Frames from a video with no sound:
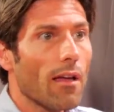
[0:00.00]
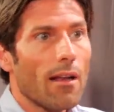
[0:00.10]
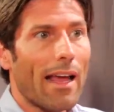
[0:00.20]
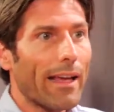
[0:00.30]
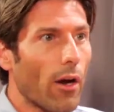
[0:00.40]

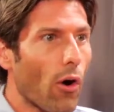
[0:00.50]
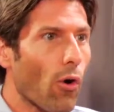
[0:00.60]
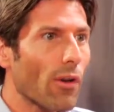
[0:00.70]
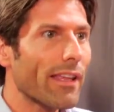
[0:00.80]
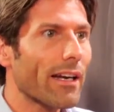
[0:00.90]
like all
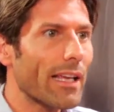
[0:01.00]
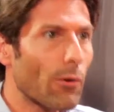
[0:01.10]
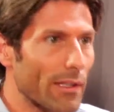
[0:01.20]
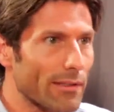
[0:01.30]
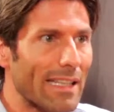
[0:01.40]
the
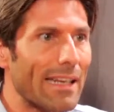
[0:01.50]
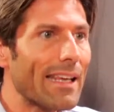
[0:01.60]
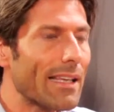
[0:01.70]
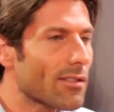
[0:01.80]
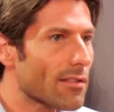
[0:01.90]
requests, the
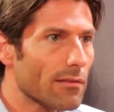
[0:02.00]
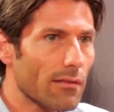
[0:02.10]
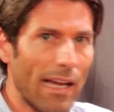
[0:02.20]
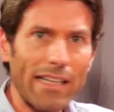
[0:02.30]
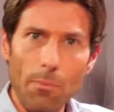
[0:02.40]
needs,
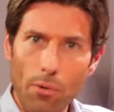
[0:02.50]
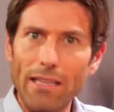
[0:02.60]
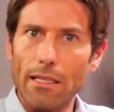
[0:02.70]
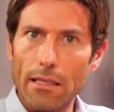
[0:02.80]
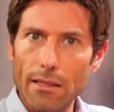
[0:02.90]
like the
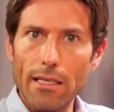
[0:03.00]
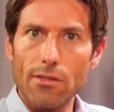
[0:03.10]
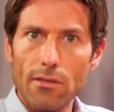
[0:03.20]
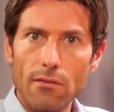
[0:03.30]
practical needs